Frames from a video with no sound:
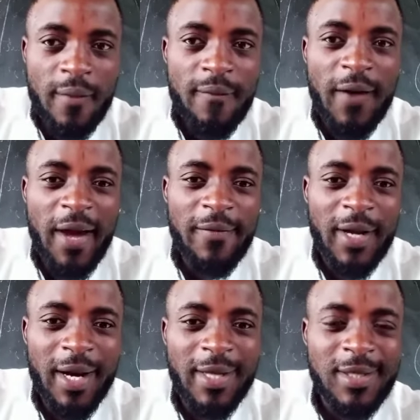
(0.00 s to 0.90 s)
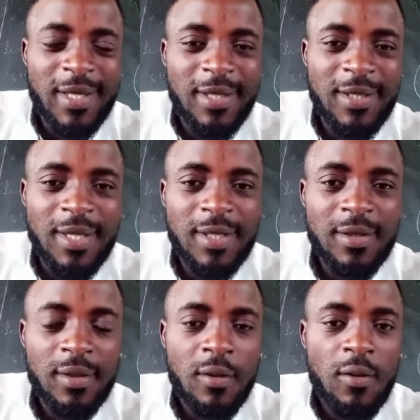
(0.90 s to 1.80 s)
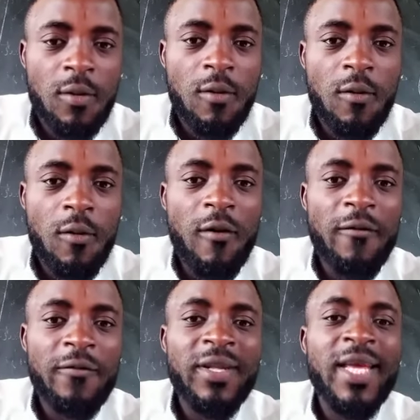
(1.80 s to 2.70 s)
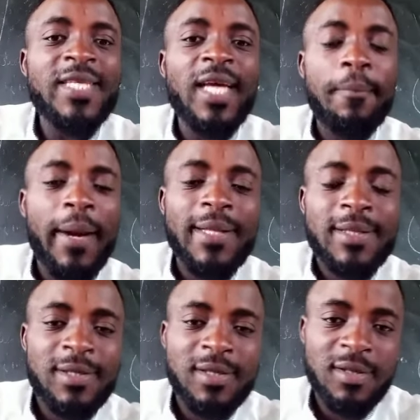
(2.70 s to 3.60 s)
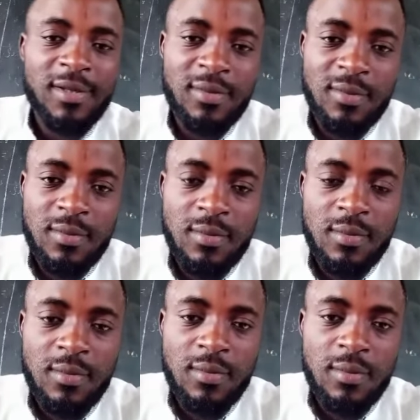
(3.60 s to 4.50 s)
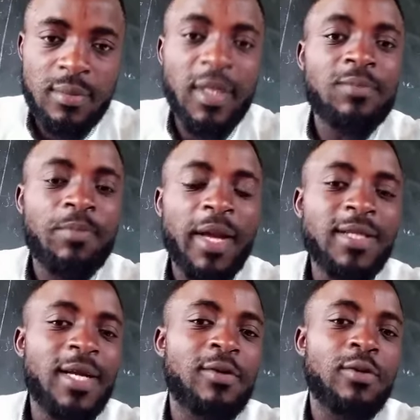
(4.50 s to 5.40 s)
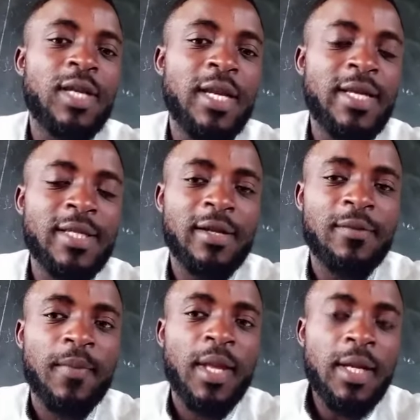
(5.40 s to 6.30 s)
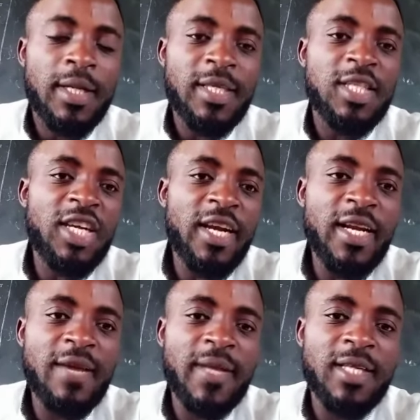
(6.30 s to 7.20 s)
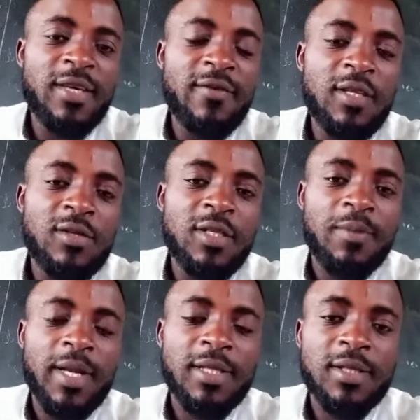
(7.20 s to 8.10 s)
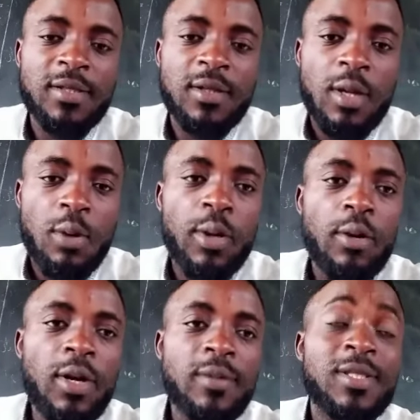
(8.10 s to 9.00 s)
5 characteristics of desert plants. That's plants that grow in the desert. There's a general name that's given to these plants. We call them